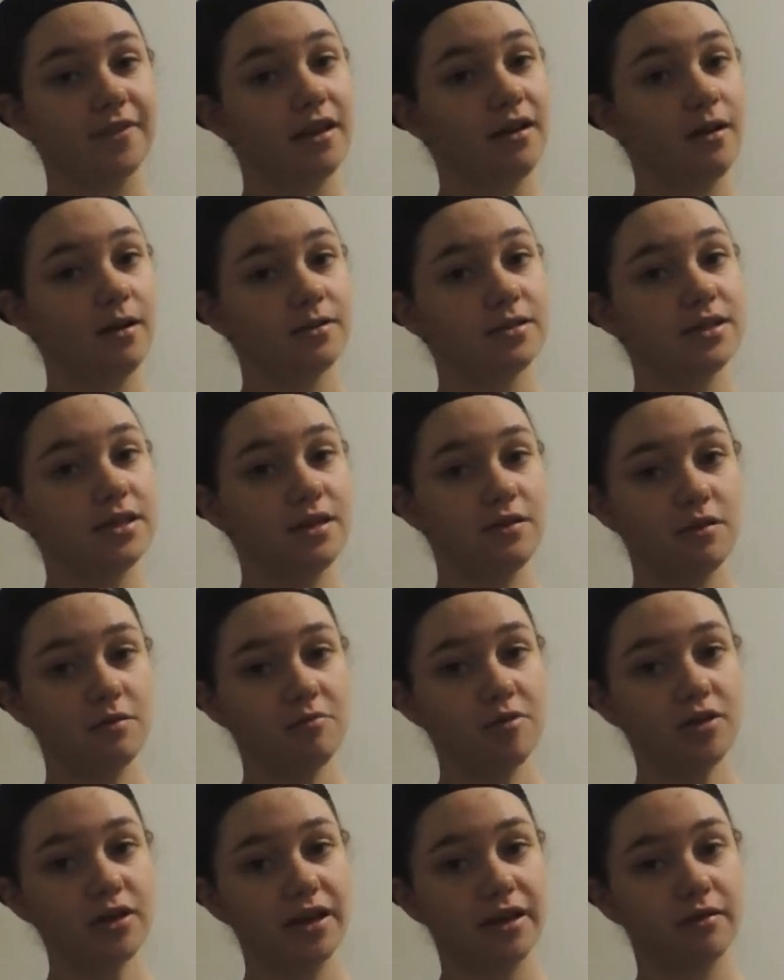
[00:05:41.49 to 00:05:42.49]
I'll see you in the
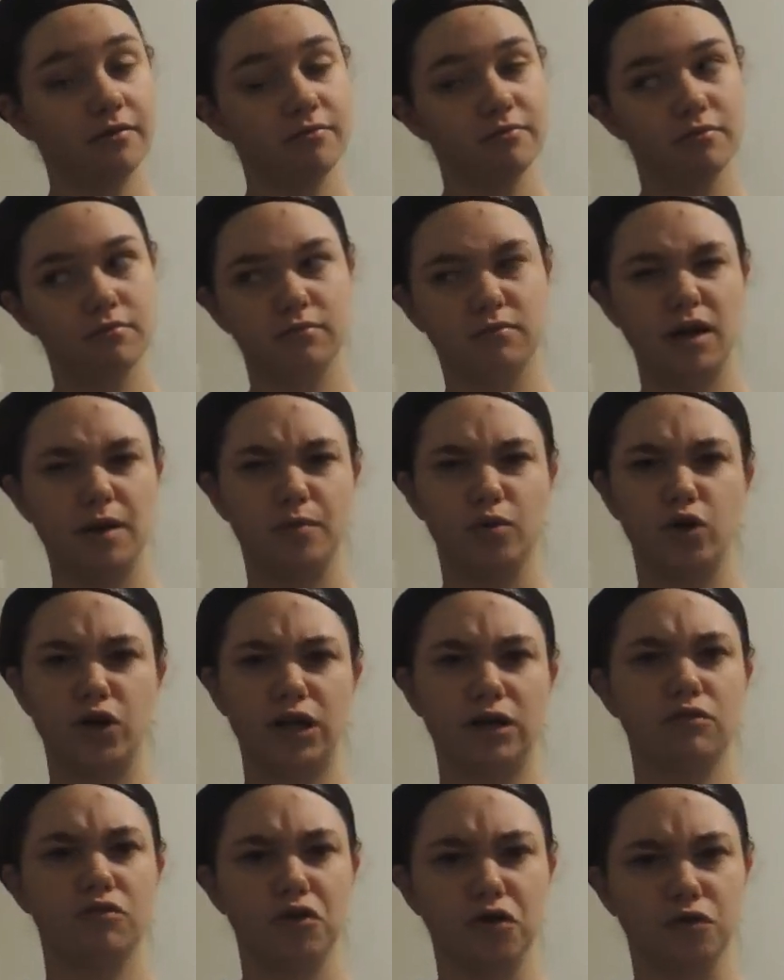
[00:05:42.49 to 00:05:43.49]
morning. My
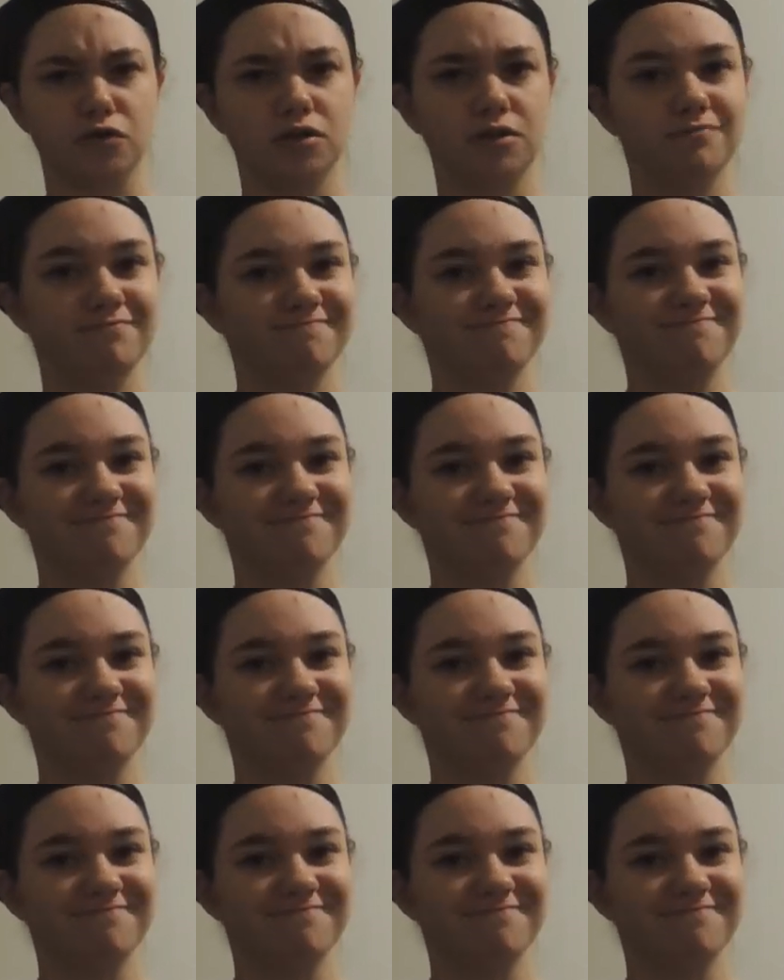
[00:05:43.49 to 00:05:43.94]
morning, not yours.